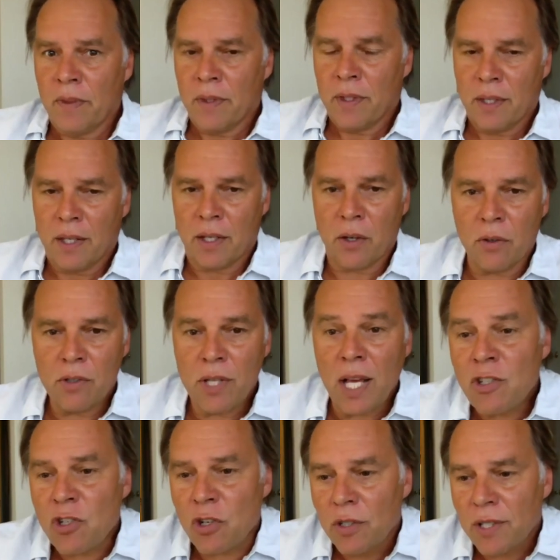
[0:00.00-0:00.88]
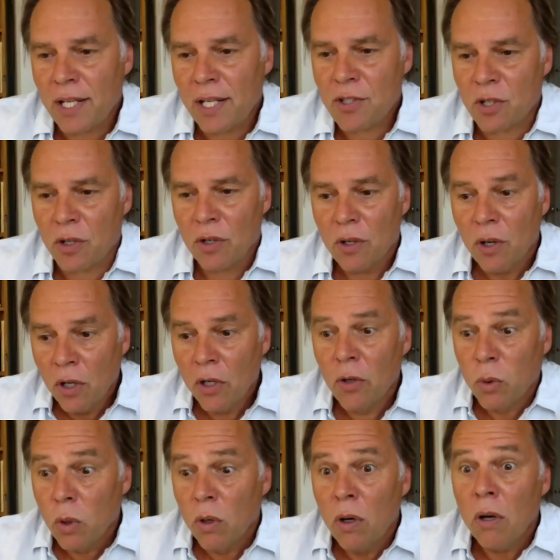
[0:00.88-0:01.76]
I go, Dexter. I go, you
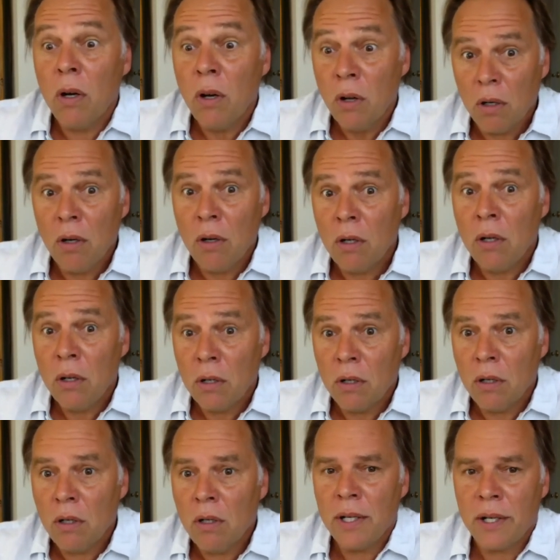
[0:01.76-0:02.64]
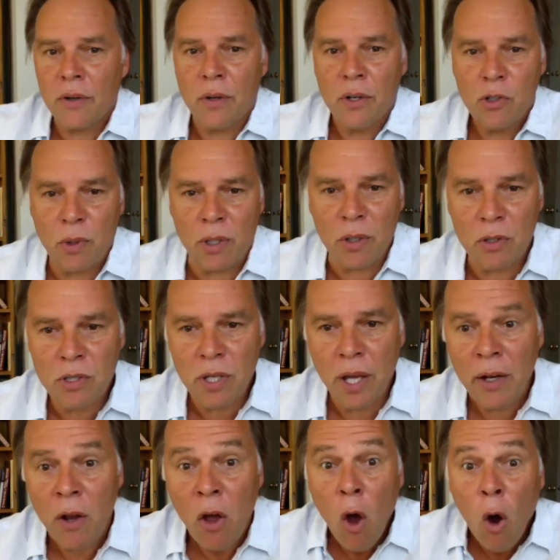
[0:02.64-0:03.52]
wanna go
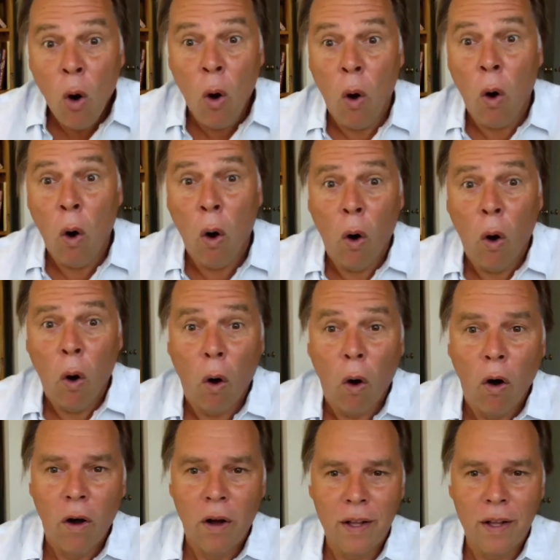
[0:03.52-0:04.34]
outside? Oh!